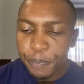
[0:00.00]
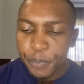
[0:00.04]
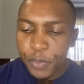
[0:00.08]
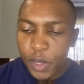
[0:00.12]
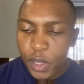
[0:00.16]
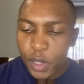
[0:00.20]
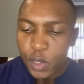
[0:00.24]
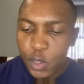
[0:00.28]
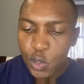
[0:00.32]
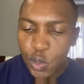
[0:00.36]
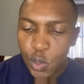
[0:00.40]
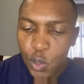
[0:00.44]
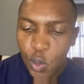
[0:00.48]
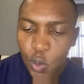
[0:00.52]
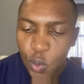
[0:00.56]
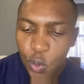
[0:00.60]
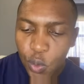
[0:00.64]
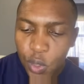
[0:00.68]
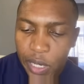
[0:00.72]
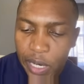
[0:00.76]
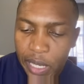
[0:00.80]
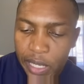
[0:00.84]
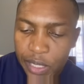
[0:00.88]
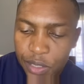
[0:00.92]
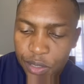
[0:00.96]
so
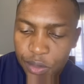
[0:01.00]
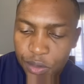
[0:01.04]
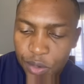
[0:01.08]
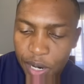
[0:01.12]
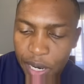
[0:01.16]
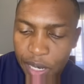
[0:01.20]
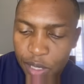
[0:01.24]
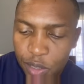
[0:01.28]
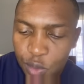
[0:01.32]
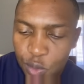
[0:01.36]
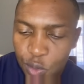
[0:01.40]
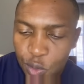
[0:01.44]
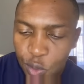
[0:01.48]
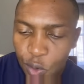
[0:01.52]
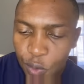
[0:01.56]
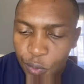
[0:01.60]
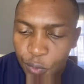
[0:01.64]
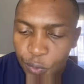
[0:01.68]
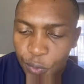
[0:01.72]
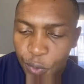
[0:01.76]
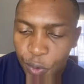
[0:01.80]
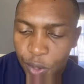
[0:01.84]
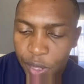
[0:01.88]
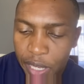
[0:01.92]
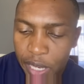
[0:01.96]
let's try and solve
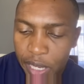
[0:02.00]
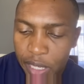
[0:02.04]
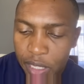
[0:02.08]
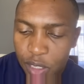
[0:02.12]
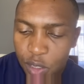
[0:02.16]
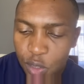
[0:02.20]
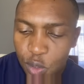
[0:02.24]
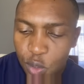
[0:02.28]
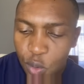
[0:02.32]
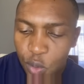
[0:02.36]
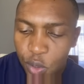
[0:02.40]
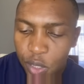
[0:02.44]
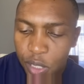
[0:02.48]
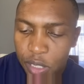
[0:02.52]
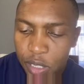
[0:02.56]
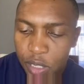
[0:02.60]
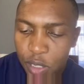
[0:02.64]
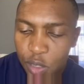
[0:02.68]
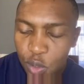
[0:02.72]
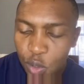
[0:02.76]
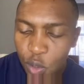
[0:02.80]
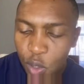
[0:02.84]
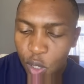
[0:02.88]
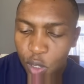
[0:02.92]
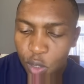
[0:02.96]
for that. So this
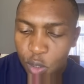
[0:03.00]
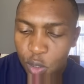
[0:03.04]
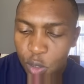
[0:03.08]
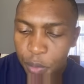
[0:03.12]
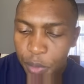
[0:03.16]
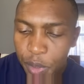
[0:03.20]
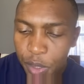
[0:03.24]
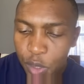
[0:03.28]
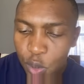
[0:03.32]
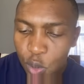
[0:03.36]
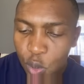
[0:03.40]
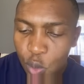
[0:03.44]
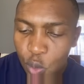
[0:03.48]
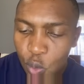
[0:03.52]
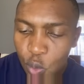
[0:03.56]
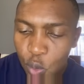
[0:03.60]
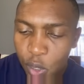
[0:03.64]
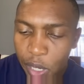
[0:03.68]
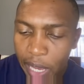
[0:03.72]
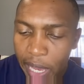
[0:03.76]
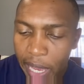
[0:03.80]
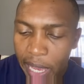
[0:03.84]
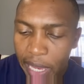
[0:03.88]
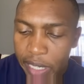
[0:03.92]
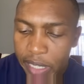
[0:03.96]
is going to be
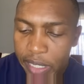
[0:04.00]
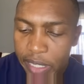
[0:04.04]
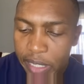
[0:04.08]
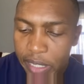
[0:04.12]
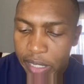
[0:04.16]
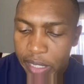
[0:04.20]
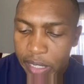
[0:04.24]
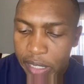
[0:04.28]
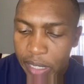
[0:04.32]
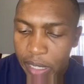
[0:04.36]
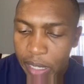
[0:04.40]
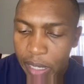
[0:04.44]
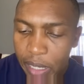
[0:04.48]
2x